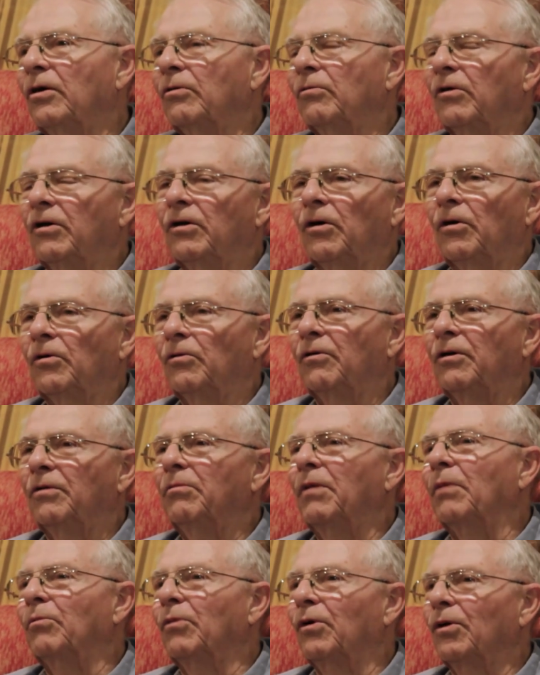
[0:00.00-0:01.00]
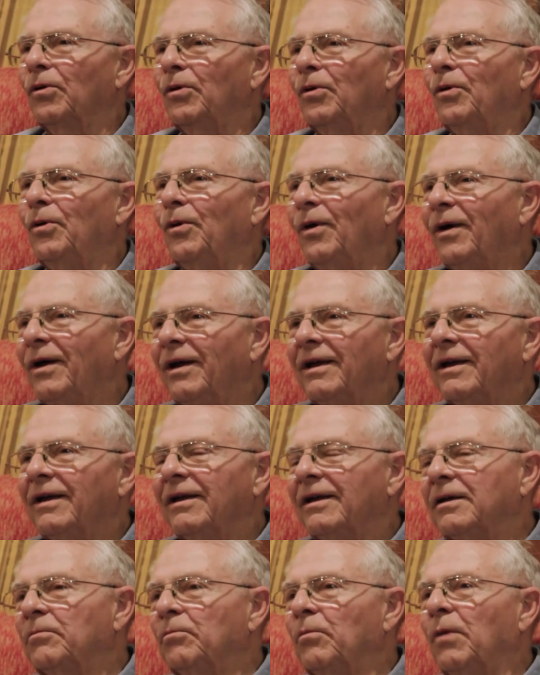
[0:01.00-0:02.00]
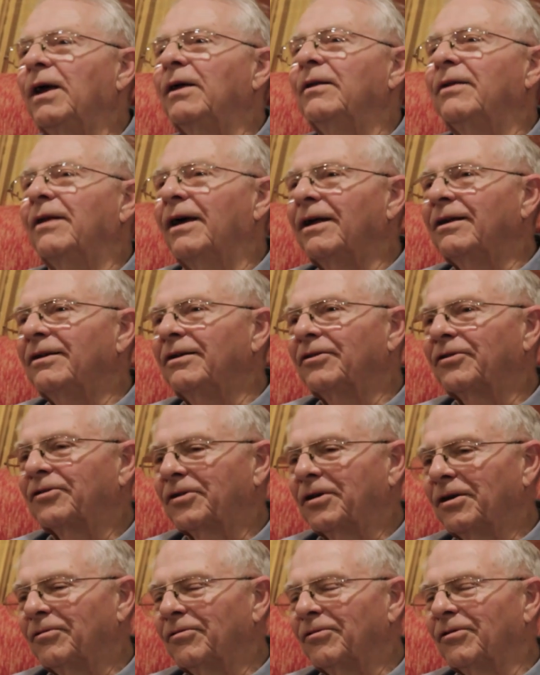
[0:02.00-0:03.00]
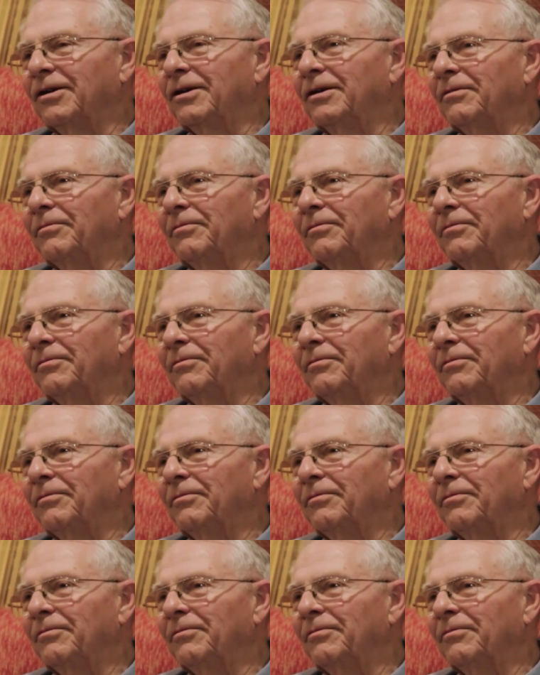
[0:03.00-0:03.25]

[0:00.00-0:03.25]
and we don't remember who made that discovery.